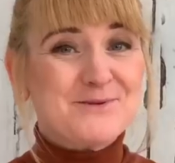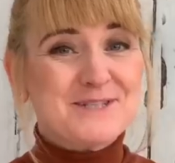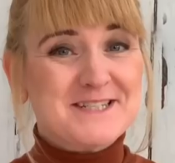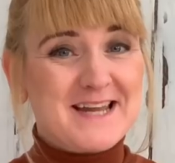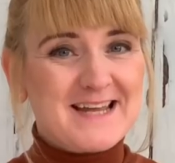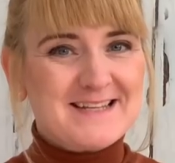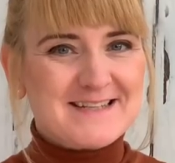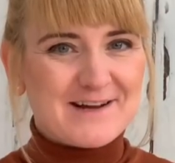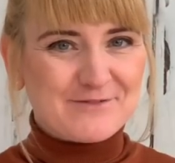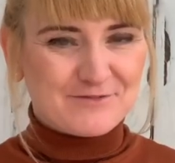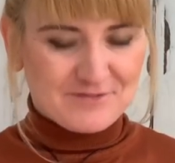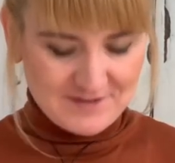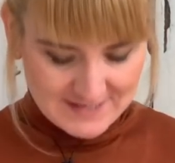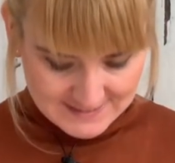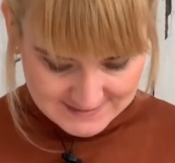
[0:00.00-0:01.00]
today's
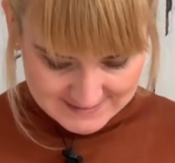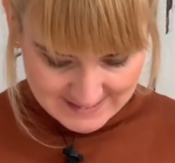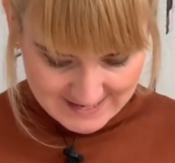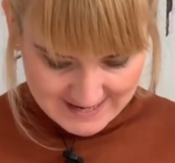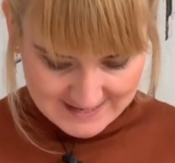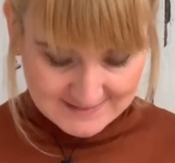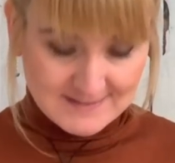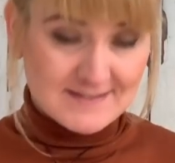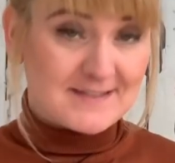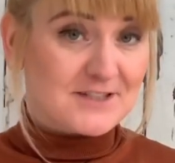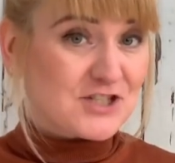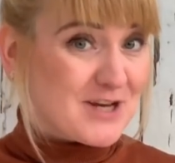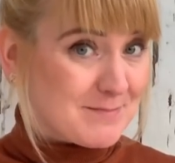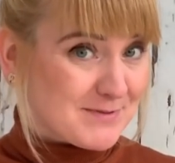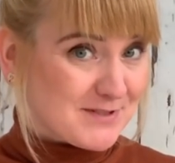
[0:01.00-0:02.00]
outfit is the
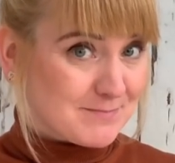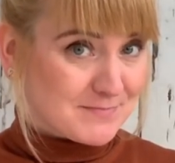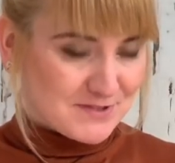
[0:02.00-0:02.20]
gypsum